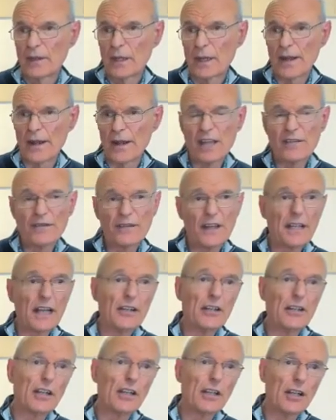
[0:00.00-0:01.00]
And I find
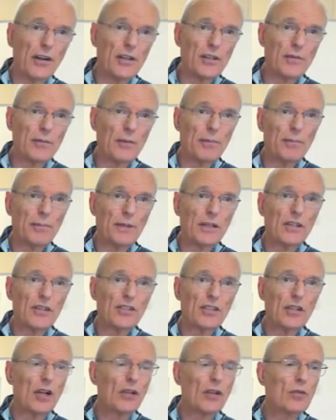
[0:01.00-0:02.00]
that an encouragement,
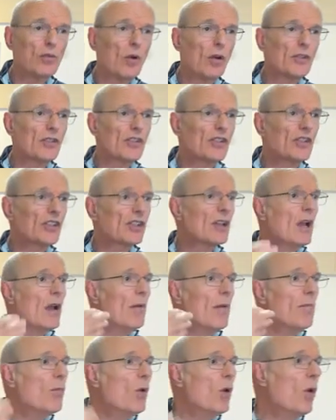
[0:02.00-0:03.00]
because God wants
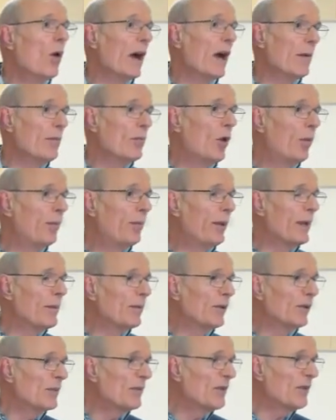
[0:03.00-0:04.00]
more and more
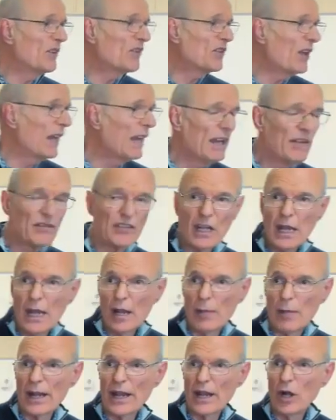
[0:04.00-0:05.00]
people to be saved.
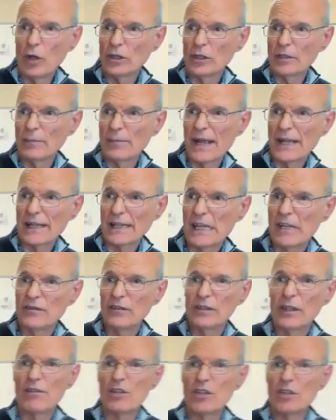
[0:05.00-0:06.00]
By holding back
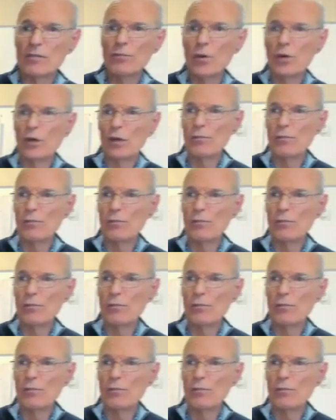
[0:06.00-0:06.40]
evil, there is more